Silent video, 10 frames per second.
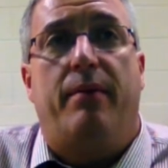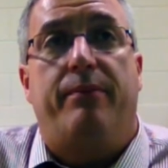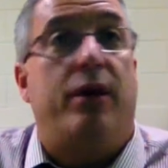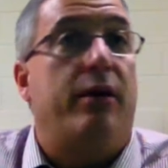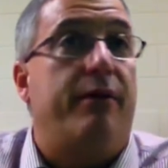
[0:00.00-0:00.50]

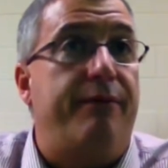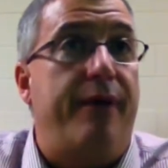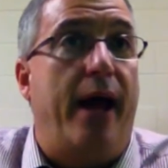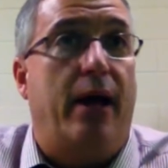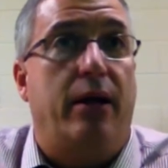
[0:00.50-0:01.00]
they're going to
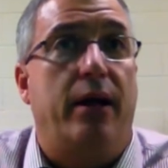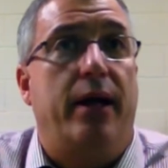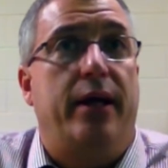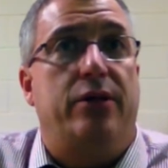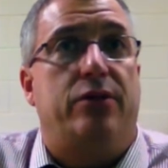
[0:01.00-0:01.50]
fail
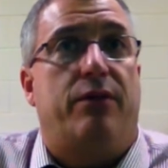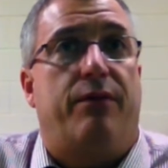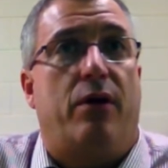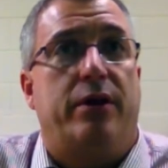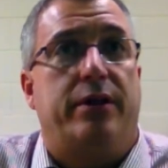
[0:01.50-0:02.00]

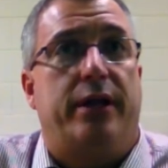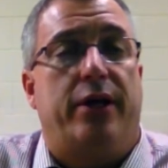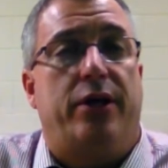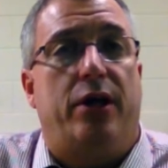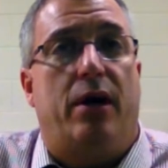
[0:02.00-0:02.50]
insofar as
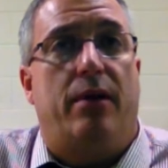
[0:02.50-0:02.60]
they